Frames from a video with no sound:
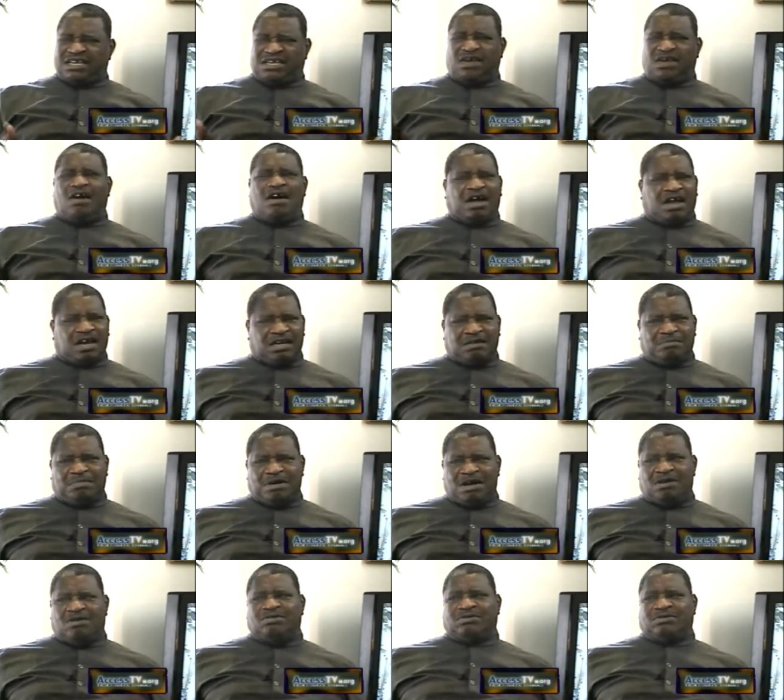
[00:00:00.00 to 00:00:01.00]
dog and the
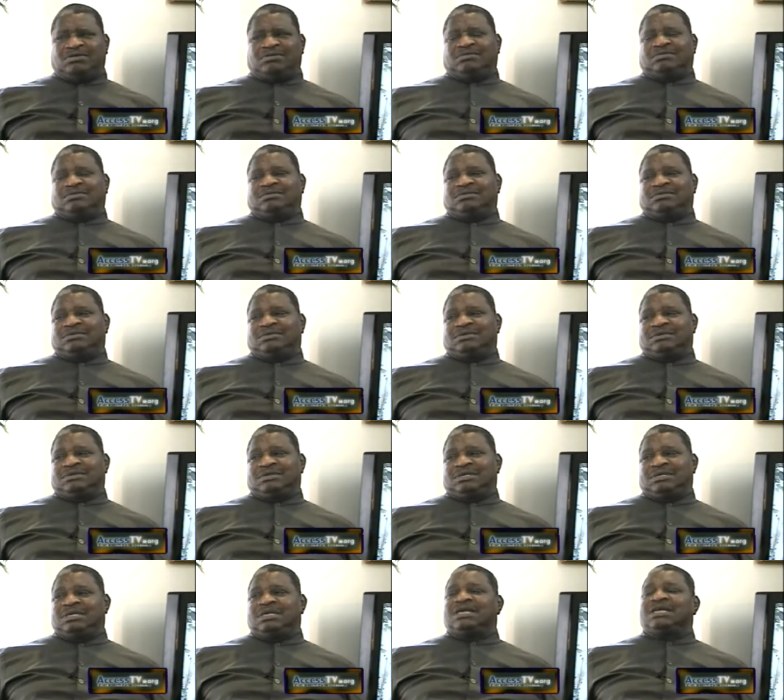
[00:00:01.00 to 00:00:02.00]
bone, mm -hmm.
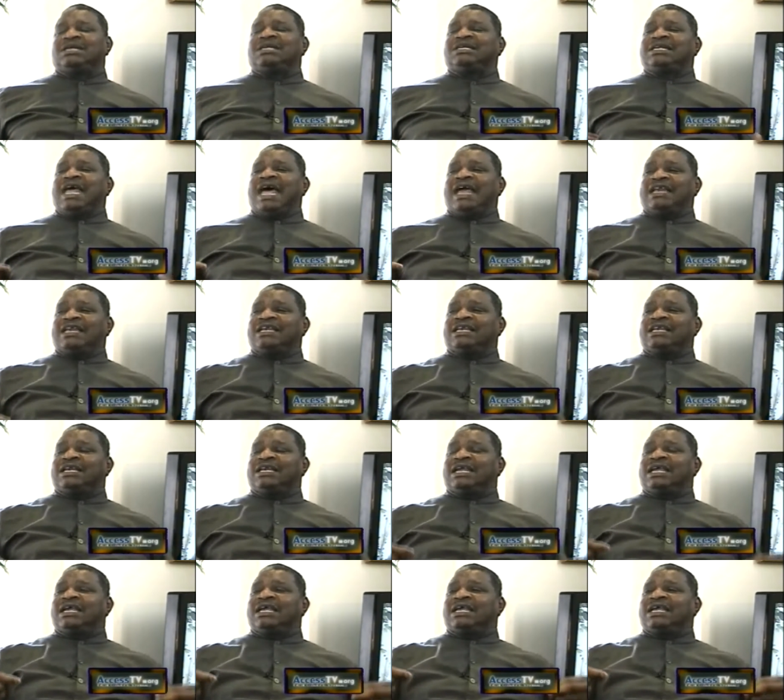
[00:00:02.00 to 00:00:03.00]
that
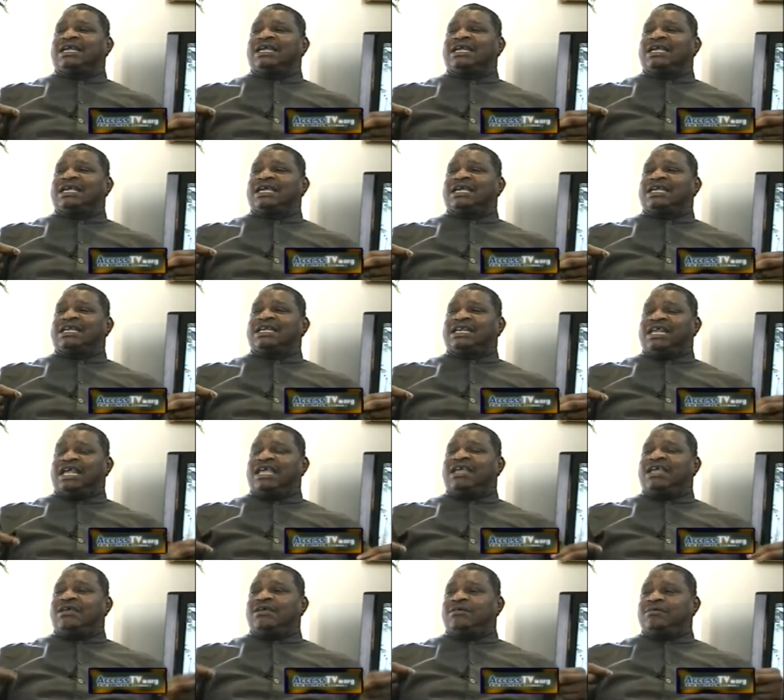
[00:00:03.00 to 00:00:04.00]

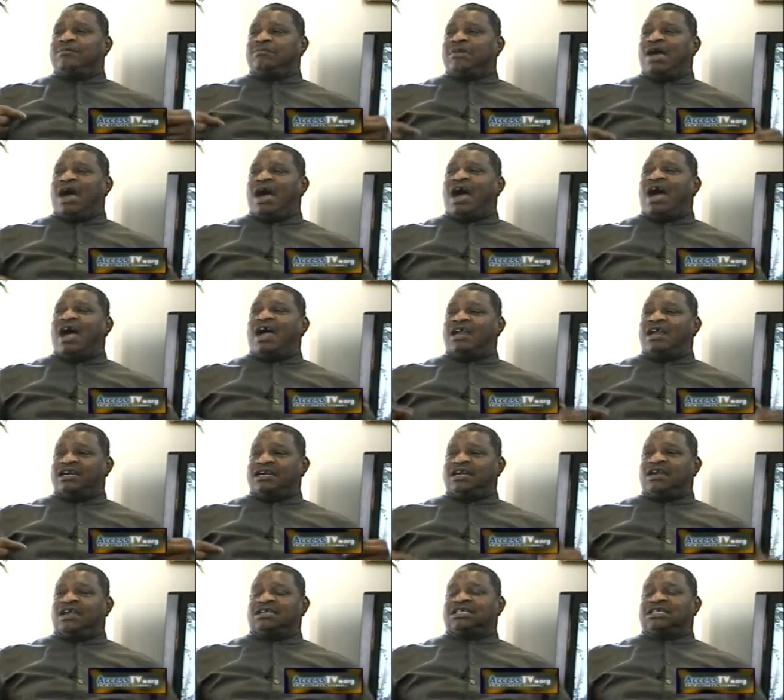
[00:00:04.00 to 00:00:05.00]
they are
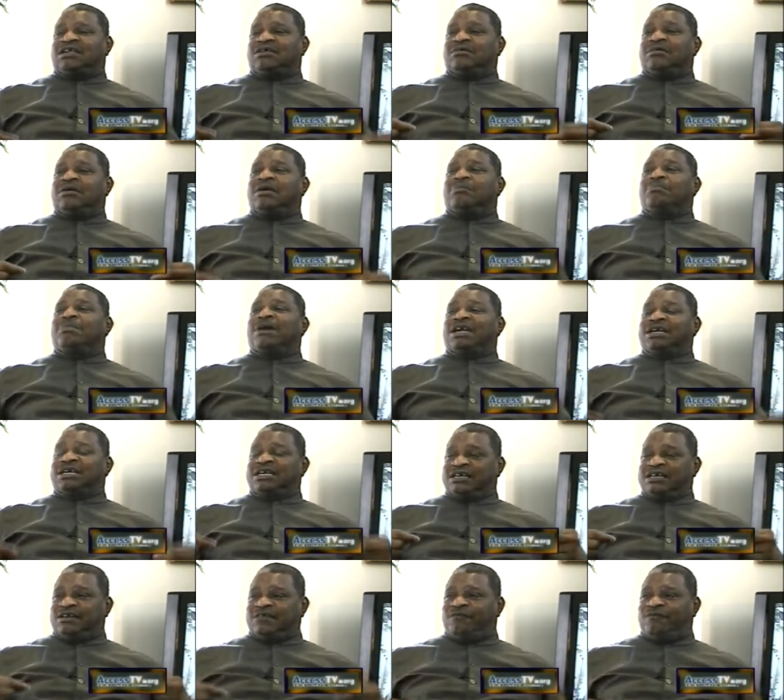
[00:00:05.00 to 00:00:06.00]
nothing but
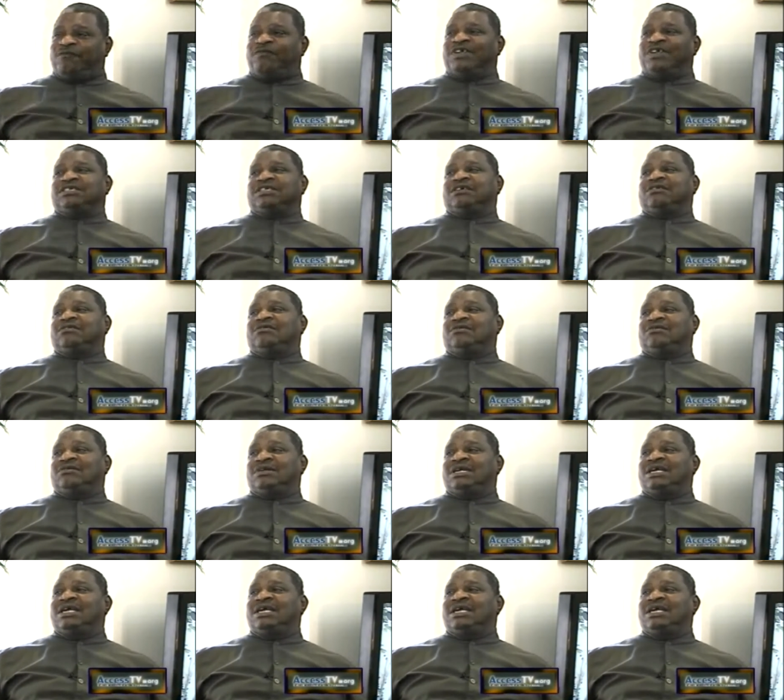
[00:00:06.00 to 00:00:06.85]
the physical.